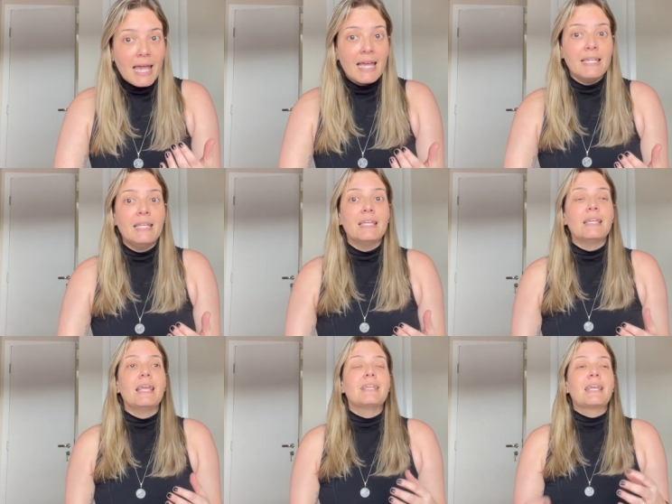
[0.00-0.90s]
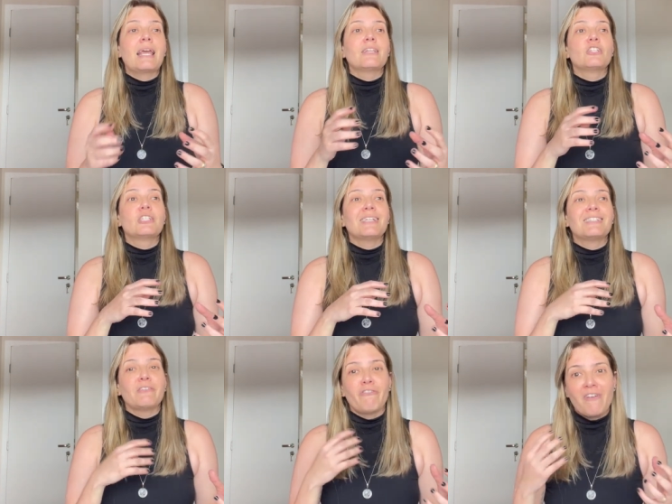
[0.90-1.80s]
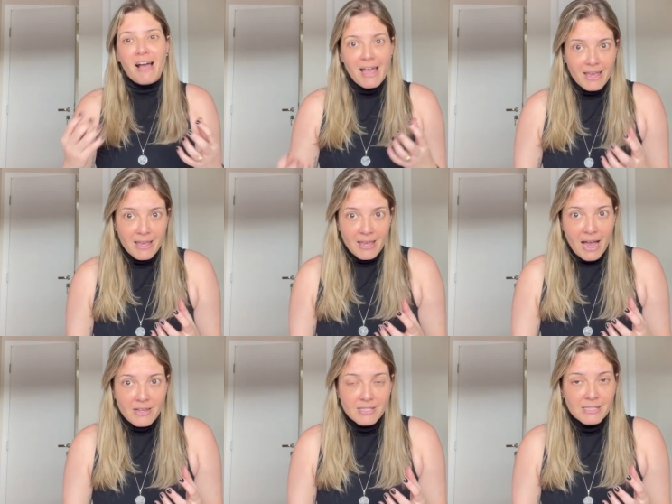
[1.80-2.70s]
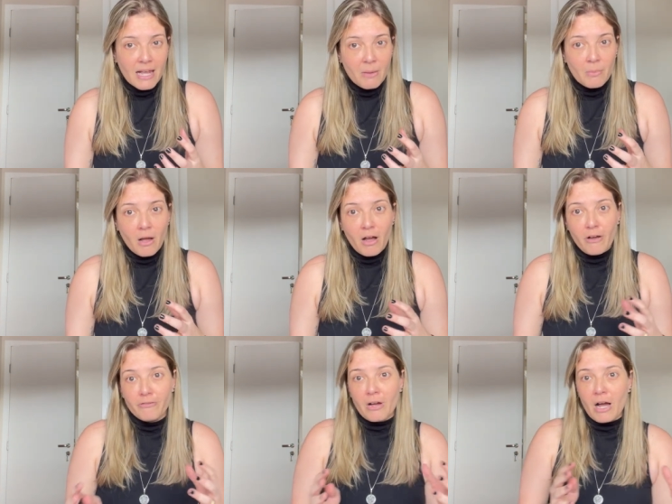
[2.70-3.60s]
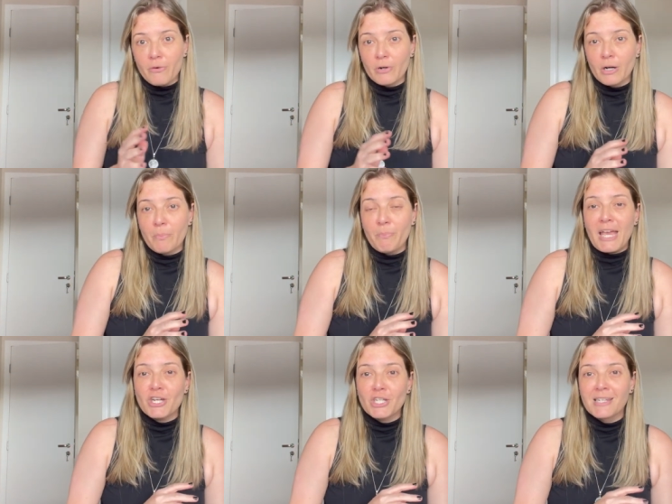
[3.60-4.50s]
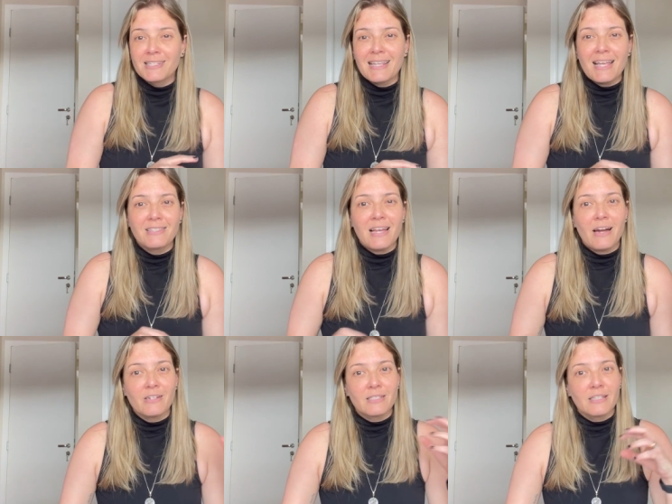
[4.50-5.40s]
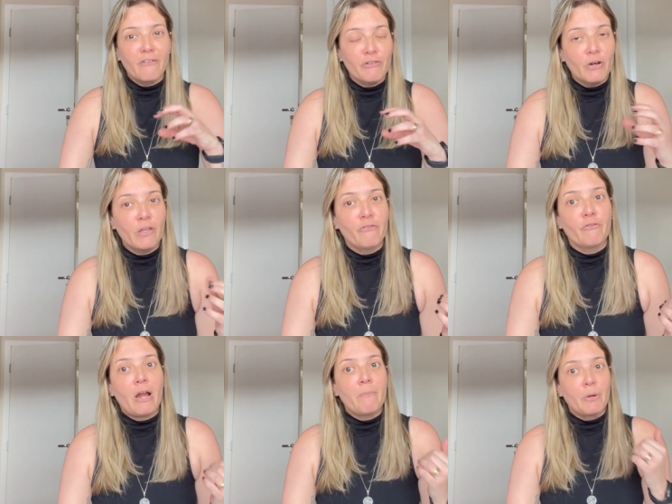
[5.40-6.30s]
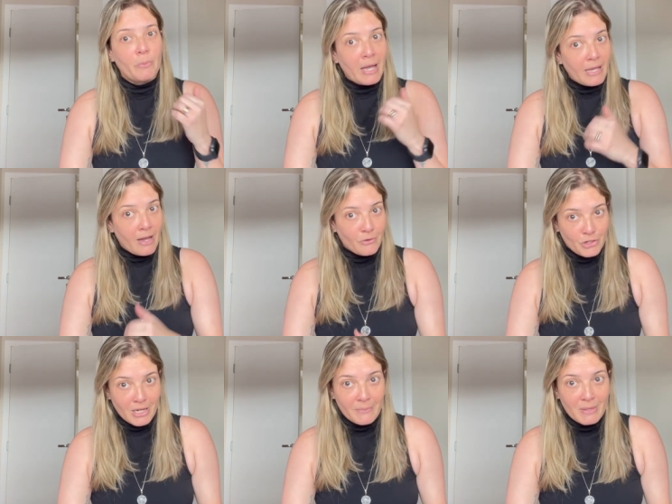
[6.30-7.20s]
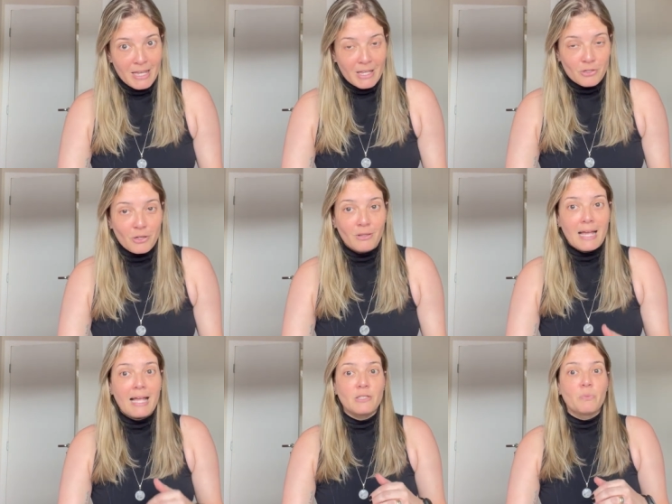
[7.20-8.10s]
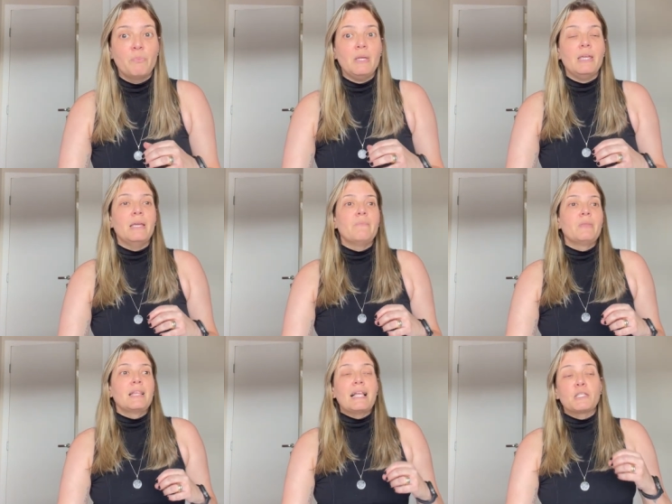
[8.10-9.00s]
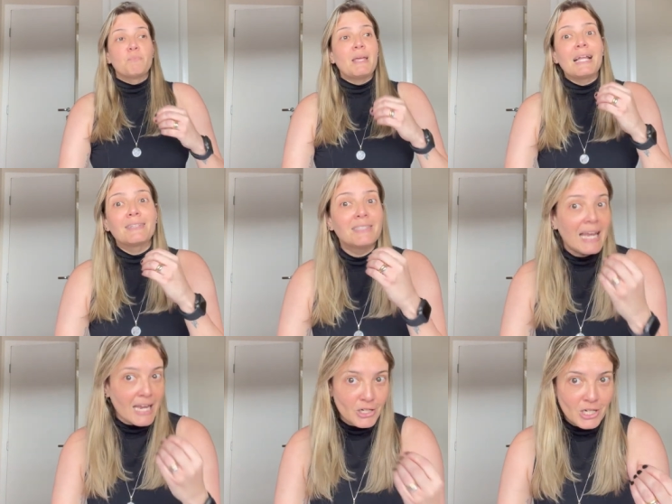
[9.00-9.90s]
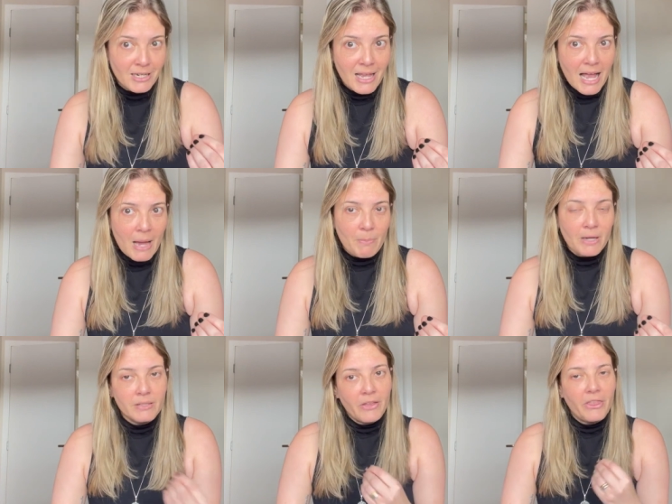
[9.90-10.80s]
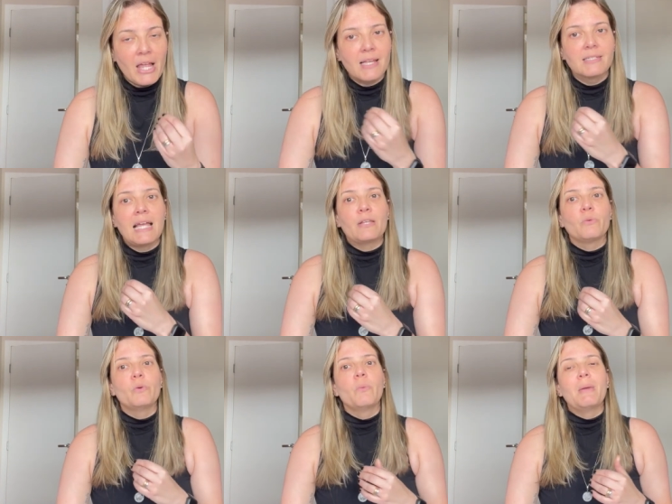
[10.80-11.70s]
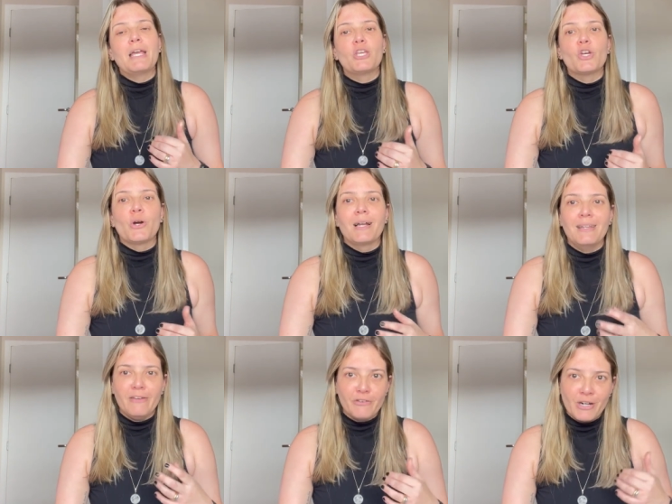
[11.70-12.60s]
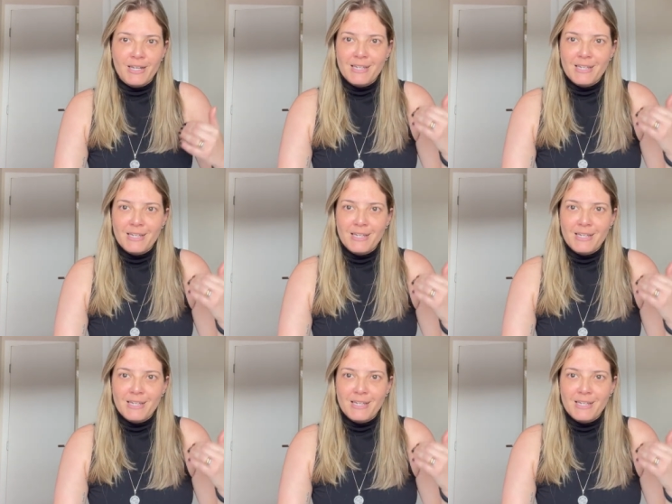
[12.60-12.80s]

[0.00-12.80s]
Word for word: and it can justify some of our patients that are suffering fibromyalgia. So let's be, let's pay attention about the things that will make your liver